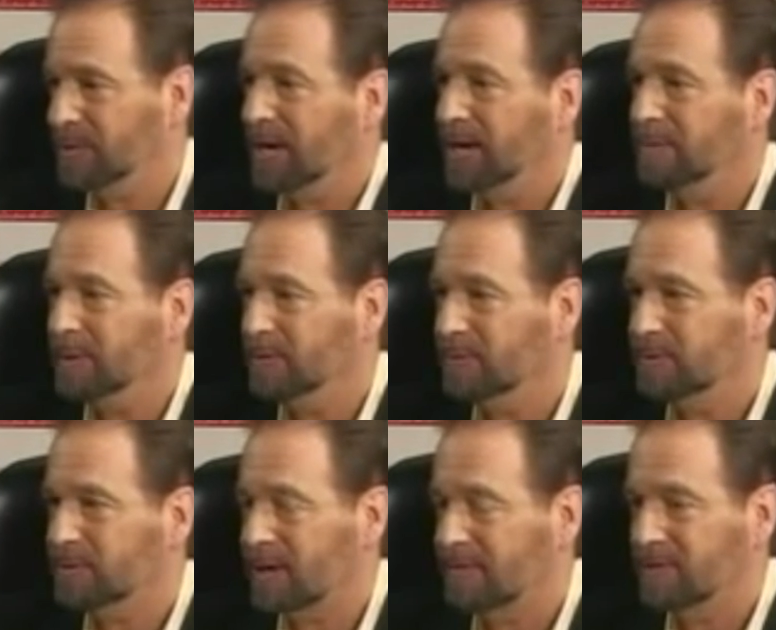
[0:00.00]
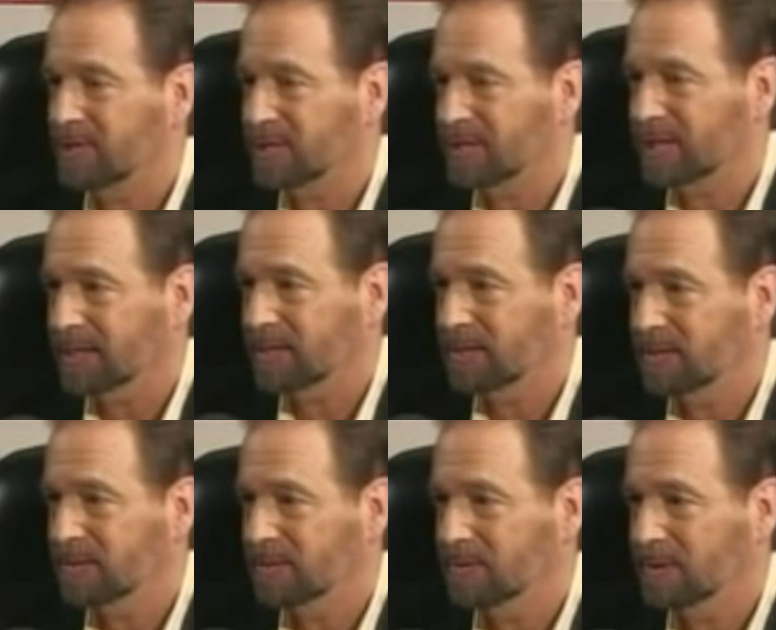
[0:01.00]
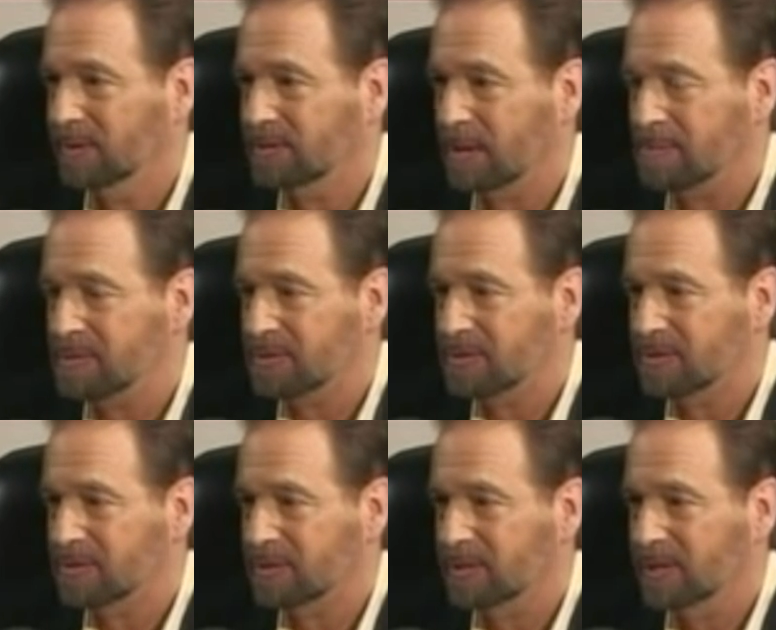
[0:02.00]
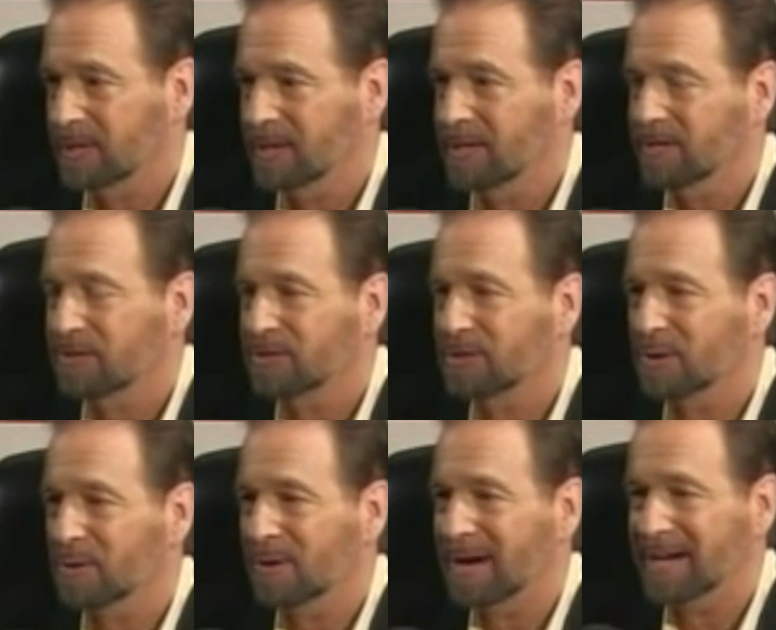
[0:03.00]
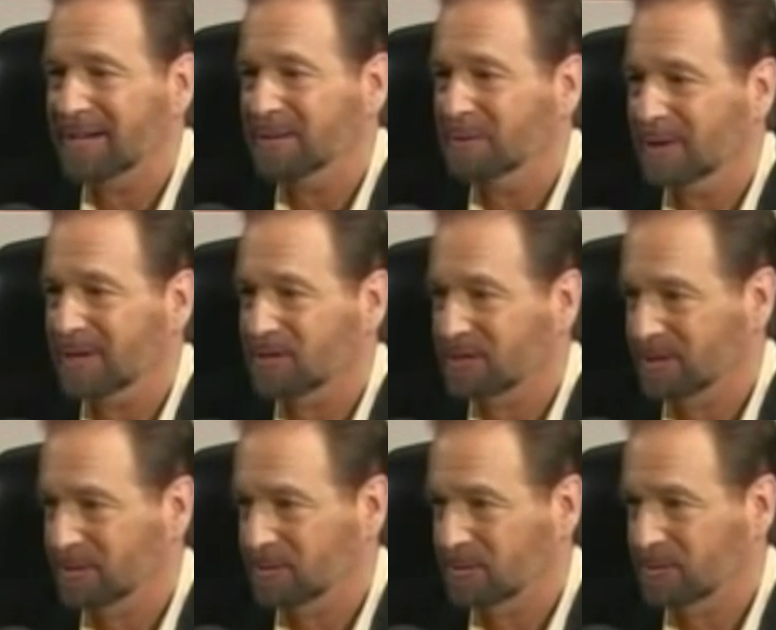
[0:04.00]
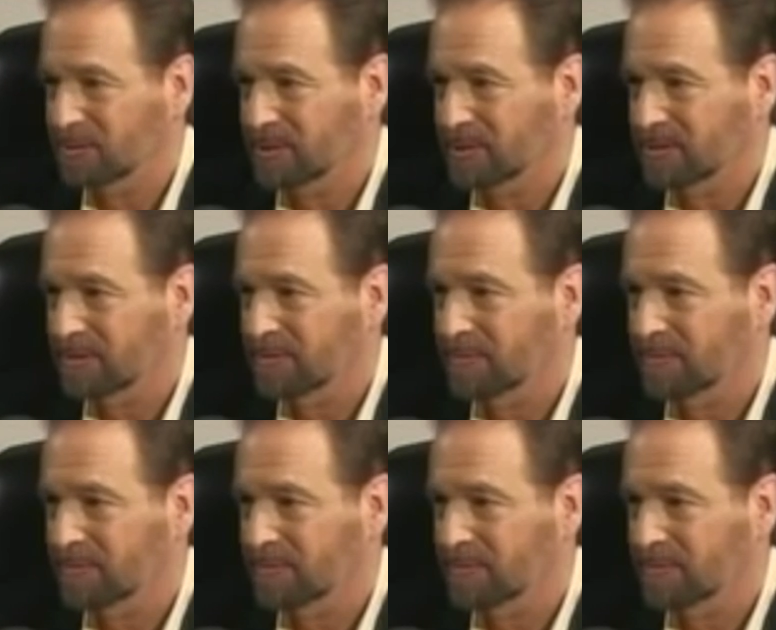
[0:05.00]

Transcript: time, he was obviously addicted to substances. So how do you reconcile those two things?